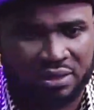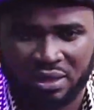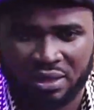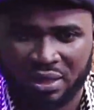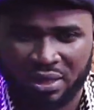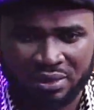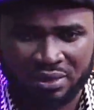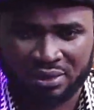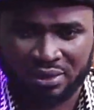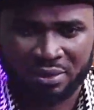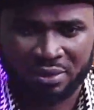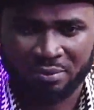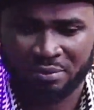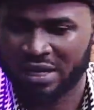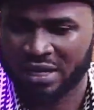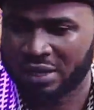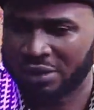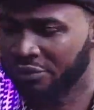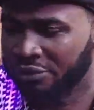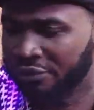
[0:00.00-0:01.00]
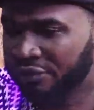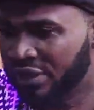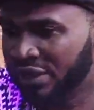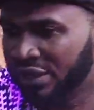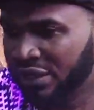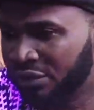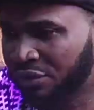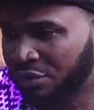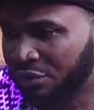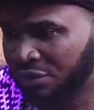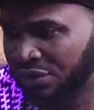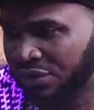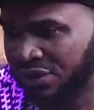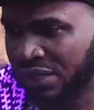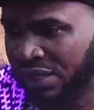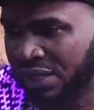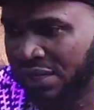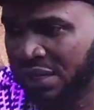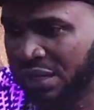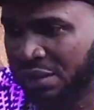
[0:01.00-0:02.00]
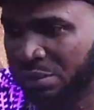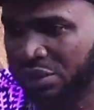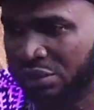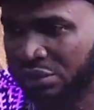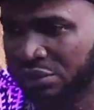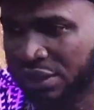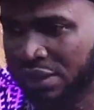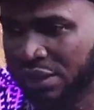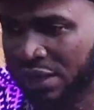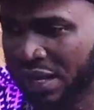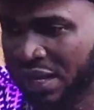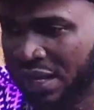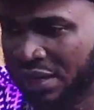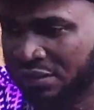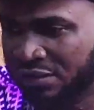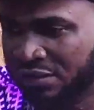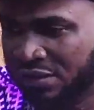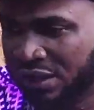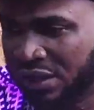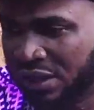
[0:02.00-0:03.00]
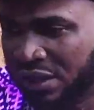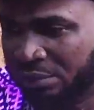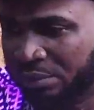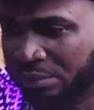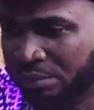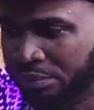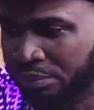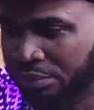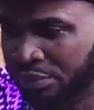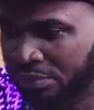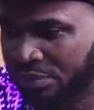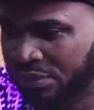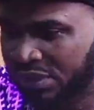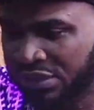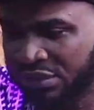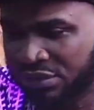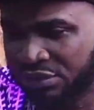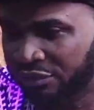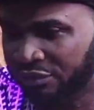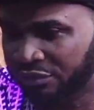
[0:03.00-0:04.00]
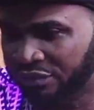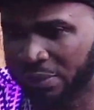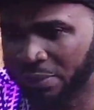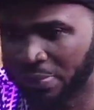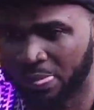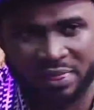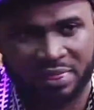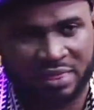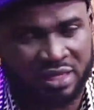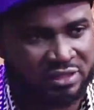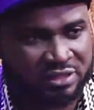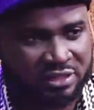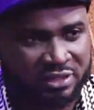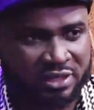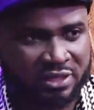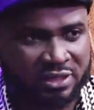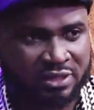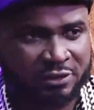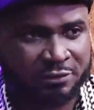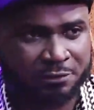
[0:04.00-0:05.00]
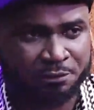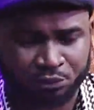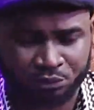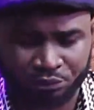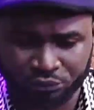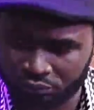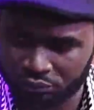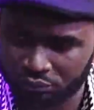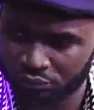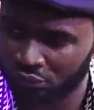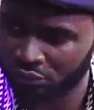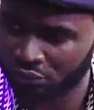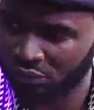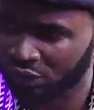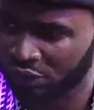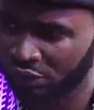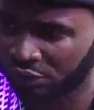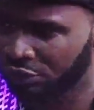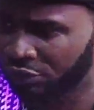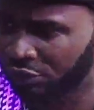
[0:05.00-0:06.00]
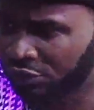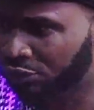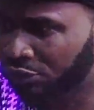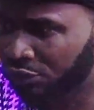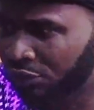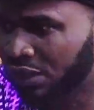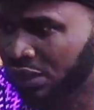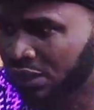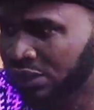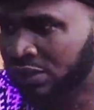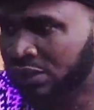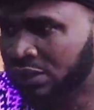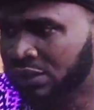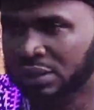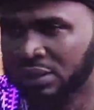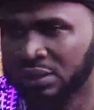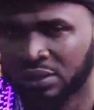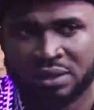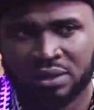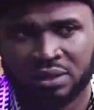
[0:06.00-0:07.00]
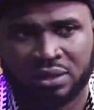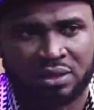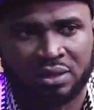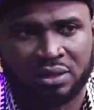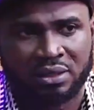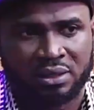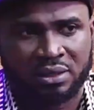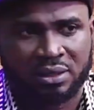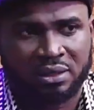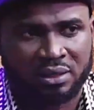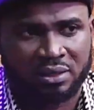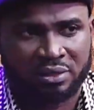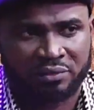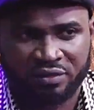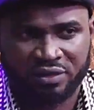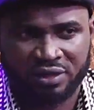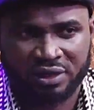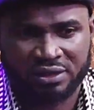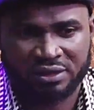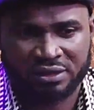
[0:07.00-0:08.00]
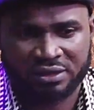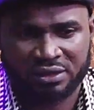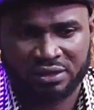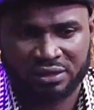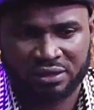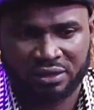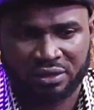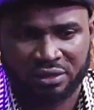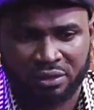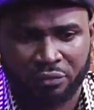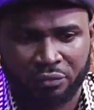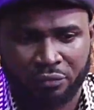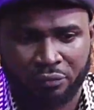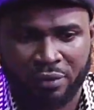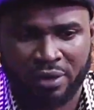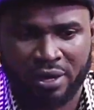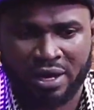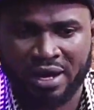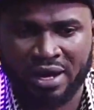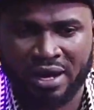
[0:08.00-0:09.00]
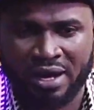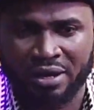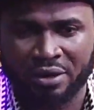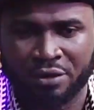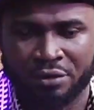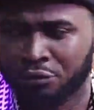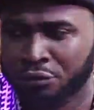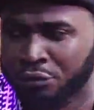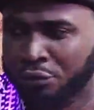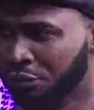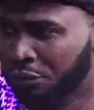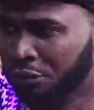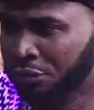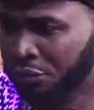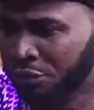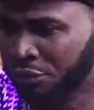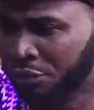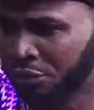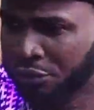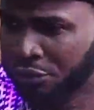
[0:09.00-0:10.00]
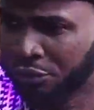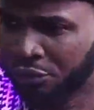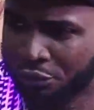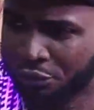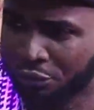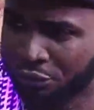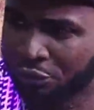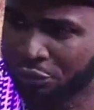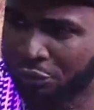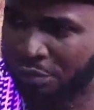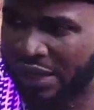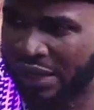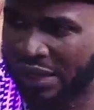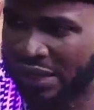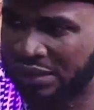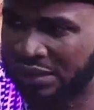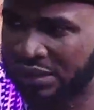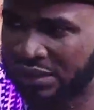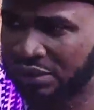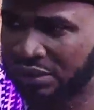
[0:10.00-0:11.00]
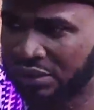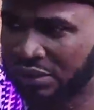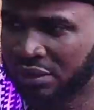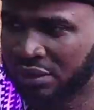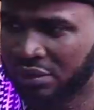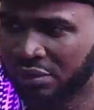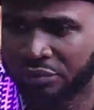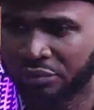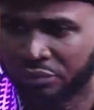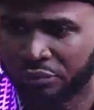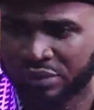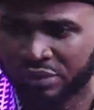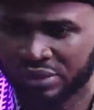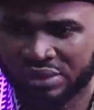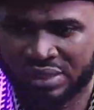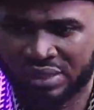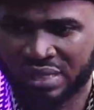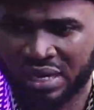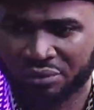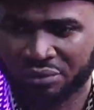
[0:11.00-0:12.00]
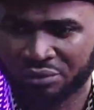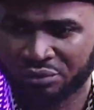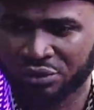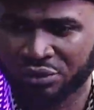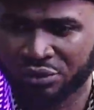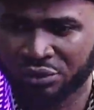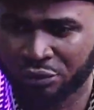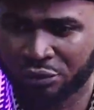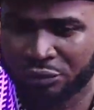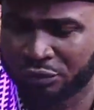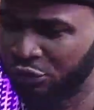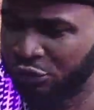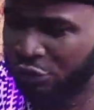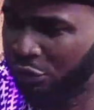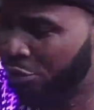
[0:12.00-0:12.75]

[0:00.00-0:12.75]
And they are not really concerned about the lives and properties of Nigerians. Just look at in a village where you go to bed without, you know, with your